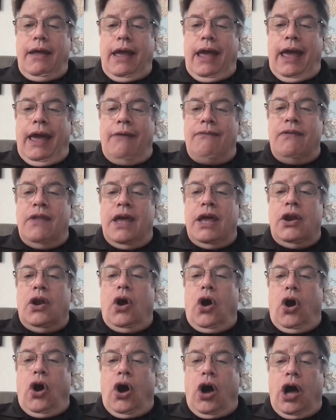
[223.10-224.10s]
and then
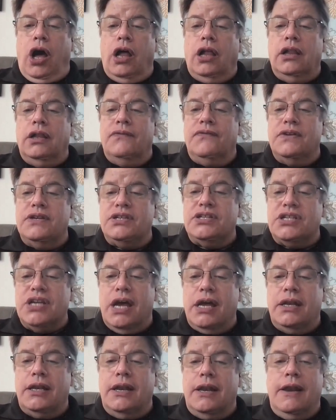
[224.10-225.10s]
all of a
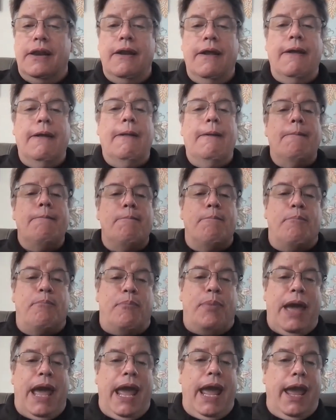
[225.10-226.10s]
sudden,
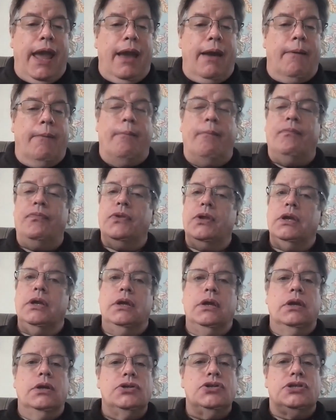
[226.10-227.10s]
bam,
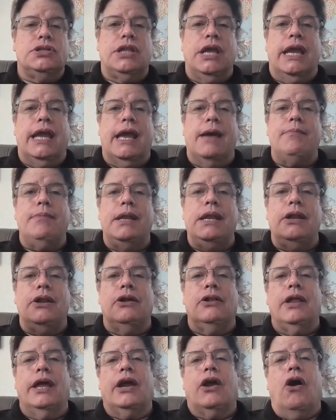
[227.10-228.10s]
they come in and they're
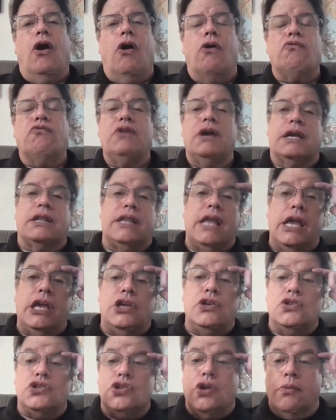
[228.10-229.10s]
like, oh, Rick, thank
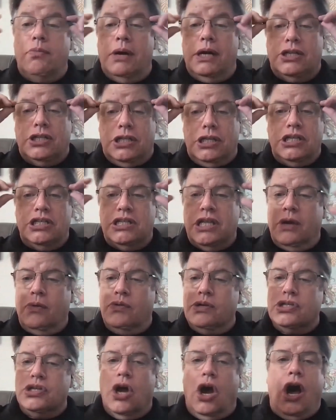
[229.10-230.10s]
you so much. This thing
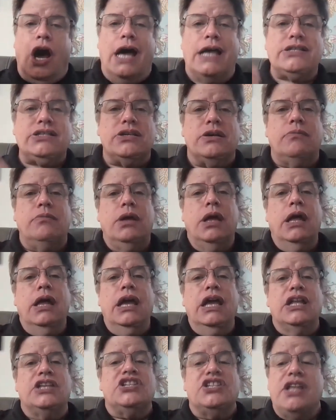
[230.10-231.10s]
was awesome.
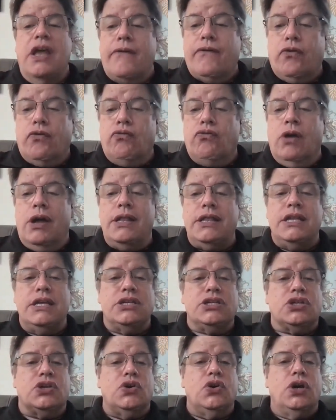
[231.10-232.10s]
It's never run
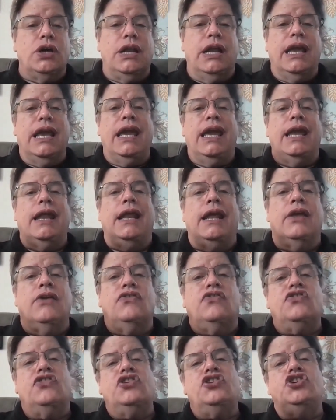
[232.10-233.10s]
this good. It
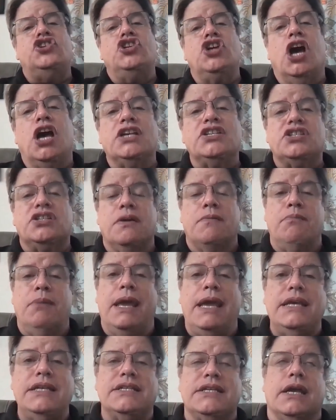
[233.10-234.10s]
is just
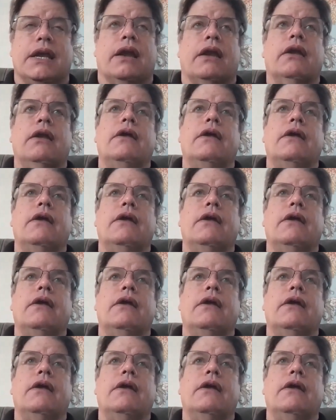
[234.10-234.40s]
amazing.